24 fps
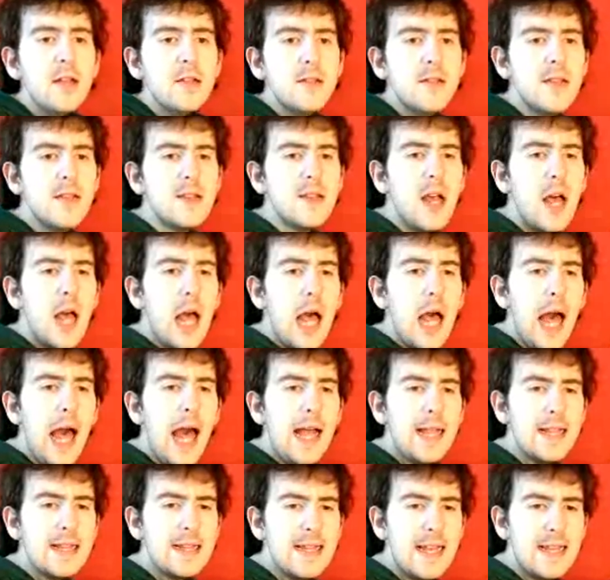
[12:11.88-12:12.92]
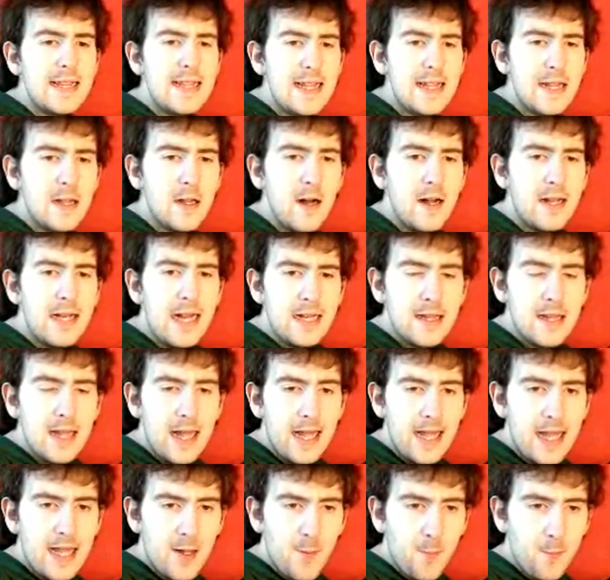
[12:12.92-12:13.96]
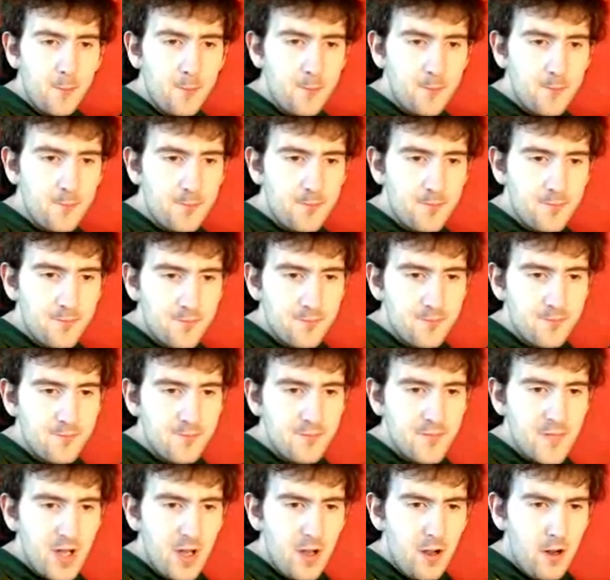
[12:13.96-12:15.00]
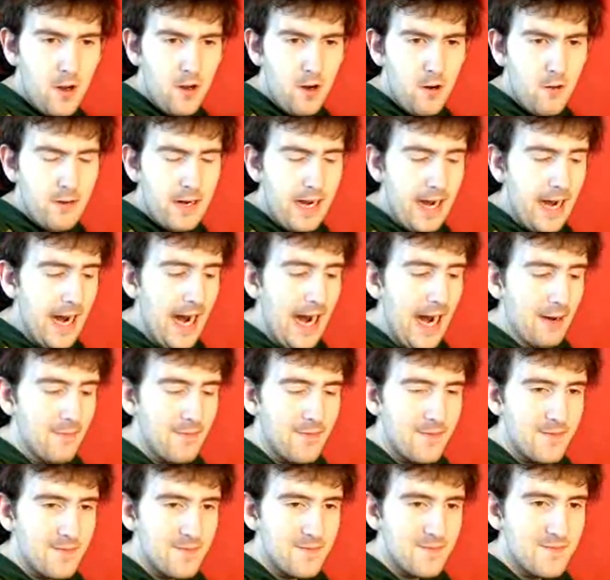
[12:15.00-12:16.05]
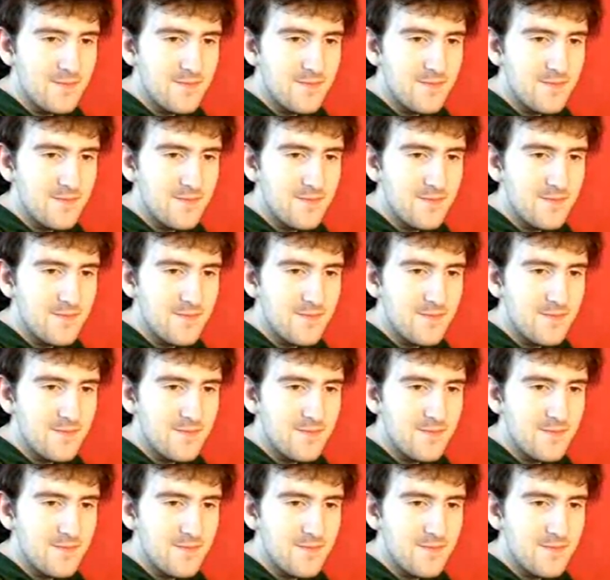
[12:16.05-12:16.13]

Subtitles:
Desserts. Let's see if they've got any I'd like. Oh, I have.